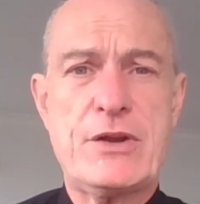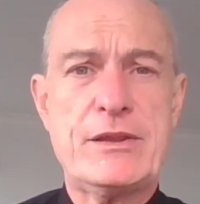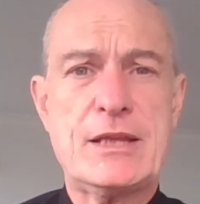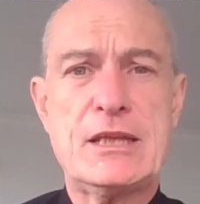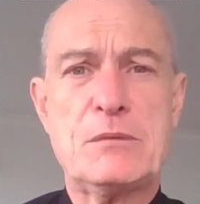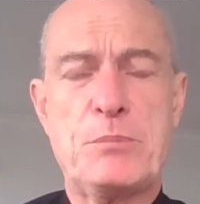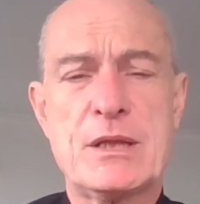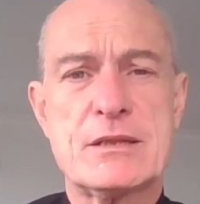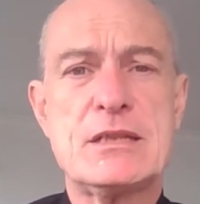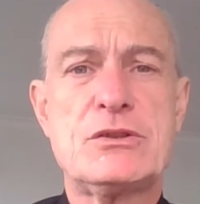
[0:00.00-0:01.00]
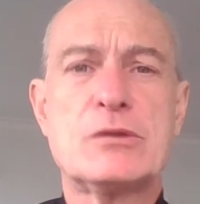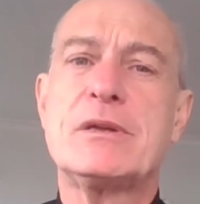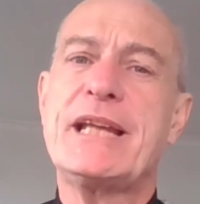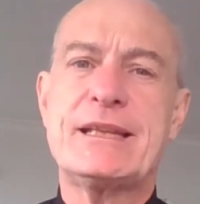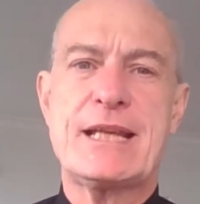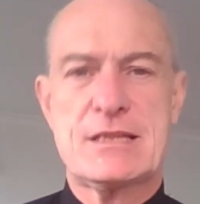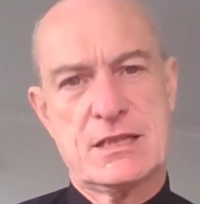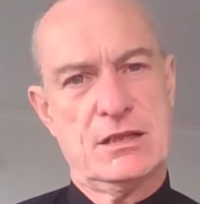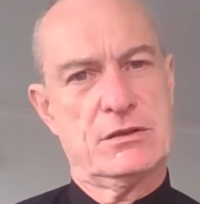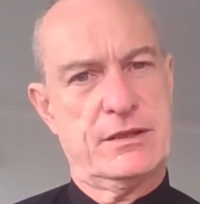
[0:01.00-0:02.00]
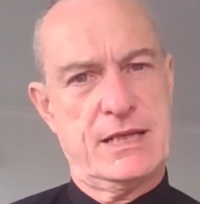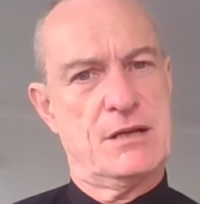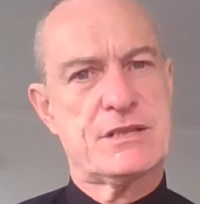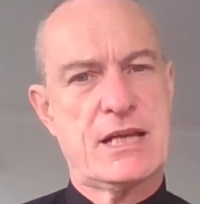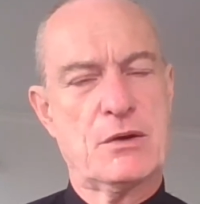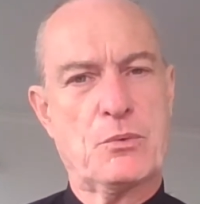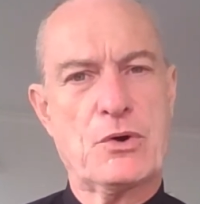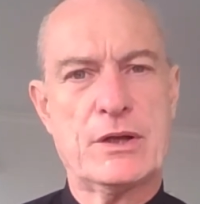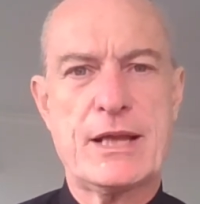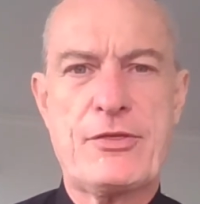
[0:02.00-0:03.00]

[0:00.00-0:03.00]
and then the ability to relate that skill to the outside world.